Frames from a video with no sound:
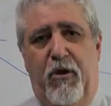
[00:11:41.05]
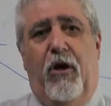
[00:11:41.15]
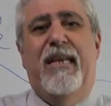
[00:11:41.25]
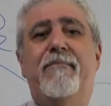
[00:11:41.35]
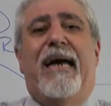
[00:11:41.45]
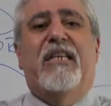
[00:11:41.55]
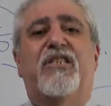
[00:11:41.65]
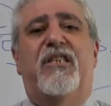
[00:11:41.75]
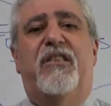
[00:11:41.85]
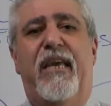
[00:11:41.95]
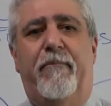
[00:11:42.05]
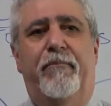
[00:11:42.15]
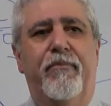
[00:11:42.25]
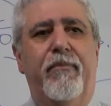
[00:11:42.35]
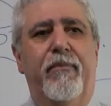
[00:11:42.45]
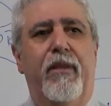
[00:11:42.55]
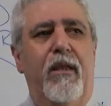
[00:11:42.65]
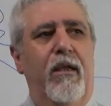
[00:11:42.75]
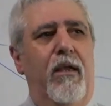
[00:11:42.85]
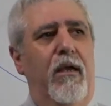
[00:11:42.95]
We only manage the team.
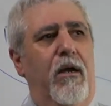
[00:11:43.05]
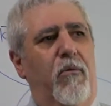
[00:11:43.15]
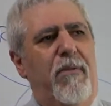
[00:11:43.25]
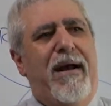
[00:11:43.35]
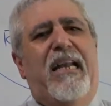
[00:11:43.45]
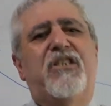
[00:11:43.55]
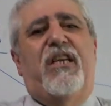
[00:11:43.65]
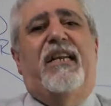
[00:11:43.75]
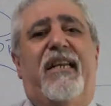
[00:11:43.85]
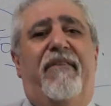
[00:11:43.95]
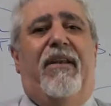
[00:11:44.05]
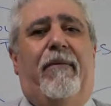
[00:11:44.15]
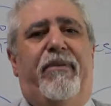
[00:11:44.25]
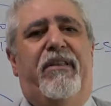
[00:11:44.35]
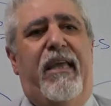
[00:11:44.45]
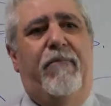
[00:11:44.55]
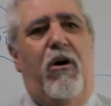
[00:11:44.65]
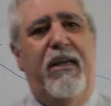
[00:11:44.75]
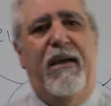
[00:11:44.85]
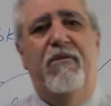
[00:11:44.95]
We manage and develop the team.
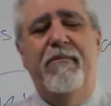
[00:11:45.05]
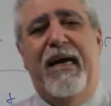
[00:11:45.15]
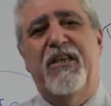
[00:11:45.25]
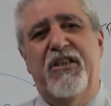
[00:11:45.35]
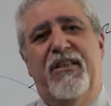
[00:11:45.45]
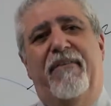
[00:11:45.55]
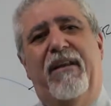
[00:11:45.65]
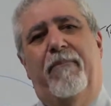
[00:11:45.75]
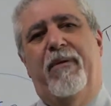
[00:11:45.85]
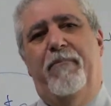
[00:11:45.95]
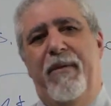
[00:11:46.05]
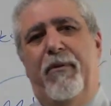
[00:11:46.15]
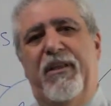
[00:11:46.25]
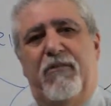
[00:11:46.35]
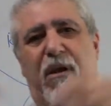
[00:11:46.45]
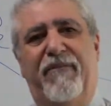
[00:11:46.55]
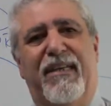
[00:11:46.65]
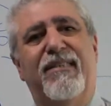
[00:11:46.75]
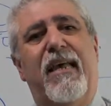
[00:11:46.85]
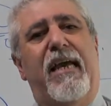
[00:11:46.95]
Okay, we manage and develop the people that we have
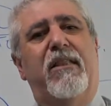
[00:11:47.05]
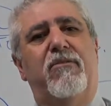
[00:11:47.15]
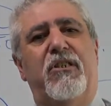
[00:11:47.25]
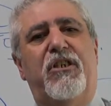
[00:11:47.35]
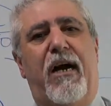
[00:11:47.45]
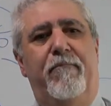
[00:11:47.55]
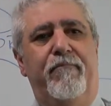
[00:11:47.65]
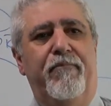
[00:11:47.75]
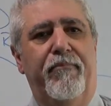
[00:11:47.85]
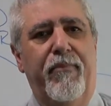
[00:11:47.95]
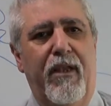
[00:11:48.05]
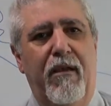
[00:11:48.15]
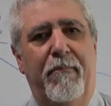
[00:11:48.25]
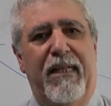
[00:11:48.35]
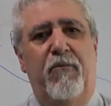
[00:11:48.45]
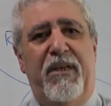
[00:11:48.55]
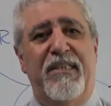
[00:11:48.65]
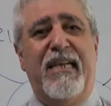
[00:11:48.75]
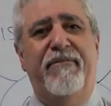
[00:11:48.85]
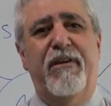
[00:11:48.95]
assigned to the job. But we
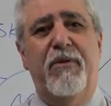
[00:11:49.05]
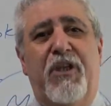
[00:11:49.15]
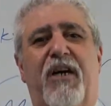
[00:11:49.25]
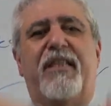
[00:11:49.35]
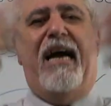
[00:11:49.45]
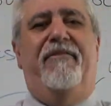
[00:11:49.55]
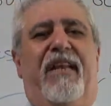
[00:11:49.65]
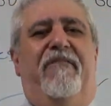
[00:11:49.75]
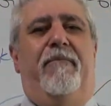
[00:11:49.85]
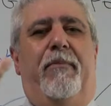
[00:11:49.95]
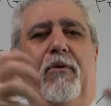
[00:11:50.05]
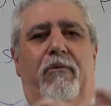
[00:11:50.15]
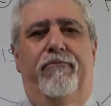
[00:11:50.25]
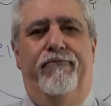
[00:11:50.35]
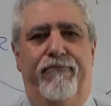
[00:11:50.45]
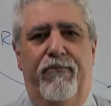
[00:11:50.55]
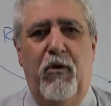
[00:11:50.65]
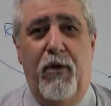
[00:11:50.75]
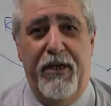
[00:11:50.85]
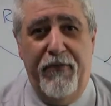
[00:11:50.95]
discover we don't have enough people.
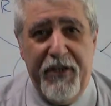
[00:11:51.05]
What do?